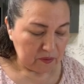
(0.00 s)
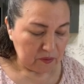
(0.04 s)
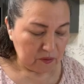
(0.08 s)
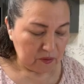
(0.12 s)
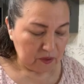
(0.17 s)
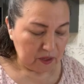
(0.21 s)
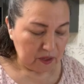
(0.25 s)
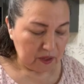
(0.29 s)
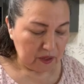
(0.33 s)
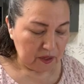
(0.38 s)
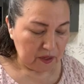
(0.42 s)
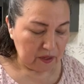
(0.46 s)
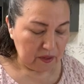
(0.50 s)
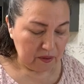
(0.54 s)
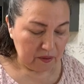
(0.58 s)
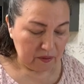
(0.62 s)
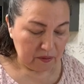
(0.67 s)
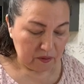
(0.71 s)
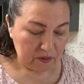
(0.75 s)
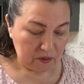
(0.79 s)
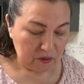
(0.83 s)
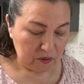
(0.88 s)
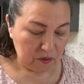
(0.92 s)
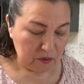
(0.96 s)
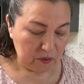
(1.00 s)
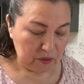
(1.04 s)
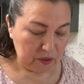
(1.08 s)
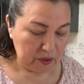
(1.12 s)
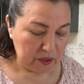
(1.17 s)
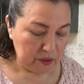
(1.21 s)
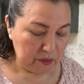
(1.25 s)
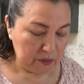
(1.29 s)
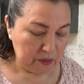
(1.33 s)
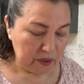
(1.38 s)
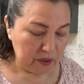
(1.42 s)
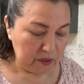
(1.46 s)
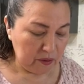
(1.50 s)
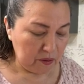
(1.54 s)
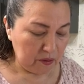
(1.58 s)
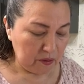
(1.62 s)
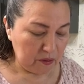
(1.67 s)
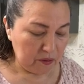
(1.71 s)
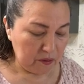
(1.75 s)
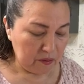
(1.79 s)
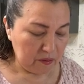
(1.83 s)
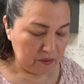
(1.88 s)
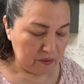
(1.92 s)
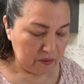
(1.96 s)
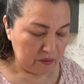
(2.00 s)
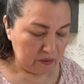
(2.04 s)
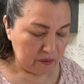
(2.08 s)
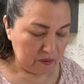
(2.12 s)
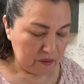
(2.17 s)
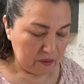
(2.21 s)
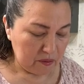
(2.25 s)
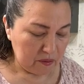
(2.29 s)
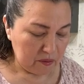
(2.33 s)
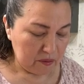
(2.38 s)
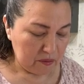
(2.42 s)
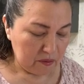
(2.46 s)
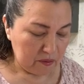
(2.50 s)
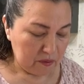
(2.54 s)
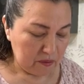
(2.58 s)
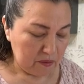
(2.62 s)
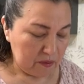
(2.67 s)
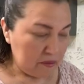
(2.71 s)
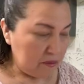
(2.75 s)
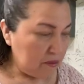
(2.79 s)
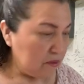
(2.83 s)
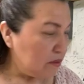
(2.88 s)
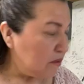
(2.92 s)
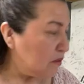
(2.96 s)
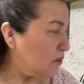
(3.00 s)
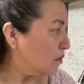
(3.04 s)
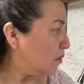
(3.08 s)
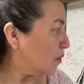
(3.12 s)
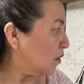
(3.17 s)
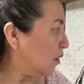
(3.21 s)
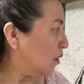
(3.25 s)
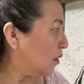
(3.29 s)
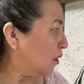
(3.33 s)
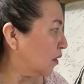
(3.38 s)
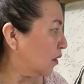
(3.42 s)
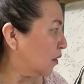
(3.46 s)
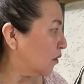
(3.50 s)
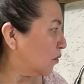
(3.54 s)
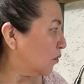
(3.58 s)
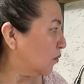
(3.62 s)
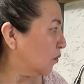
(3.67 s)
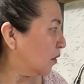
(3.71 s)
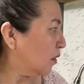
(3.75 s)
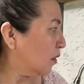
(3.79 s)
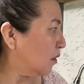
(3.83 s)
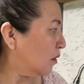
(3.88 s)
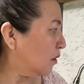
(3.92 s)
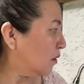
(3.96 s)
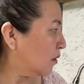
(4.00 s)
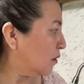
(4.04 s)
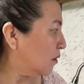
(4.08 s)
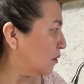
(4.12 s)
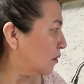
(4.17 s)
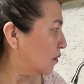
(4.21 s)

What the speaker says: Okay, so here we go. Another one.